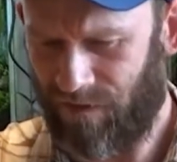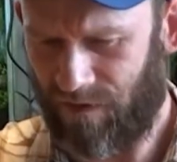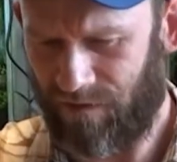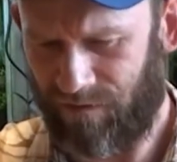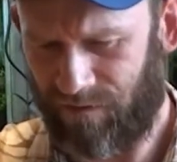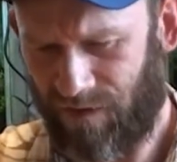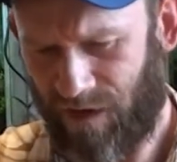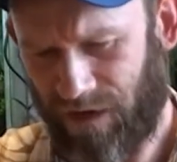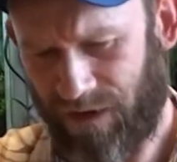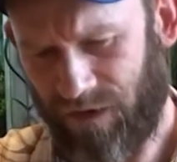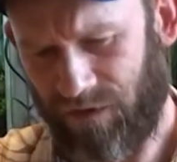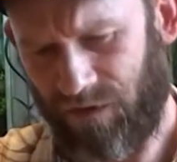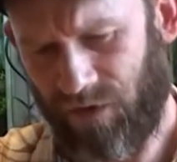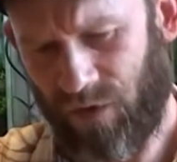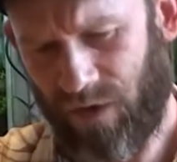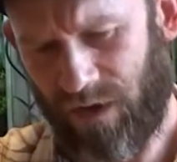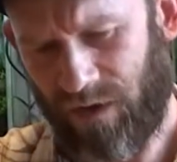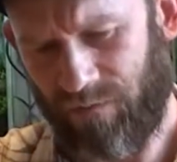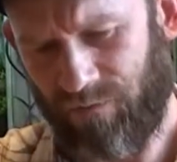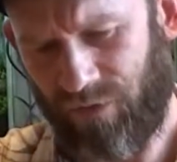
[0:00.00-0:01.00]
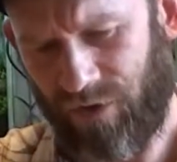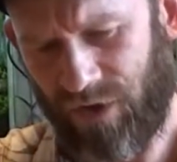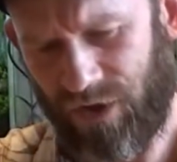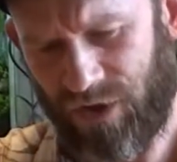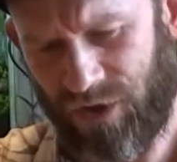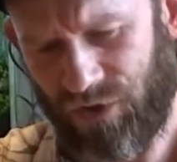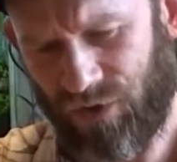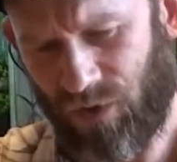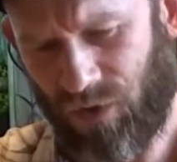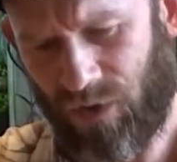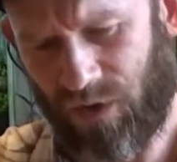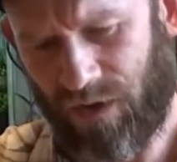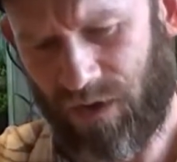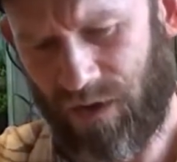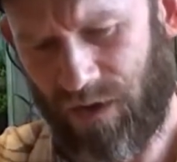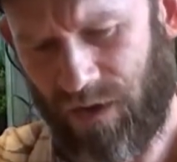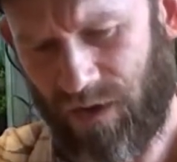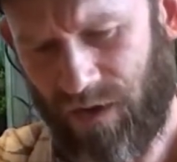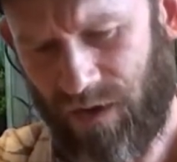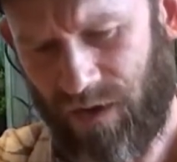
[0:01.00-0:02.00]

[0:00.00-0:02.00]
That's how you do it, I'm pretty sure.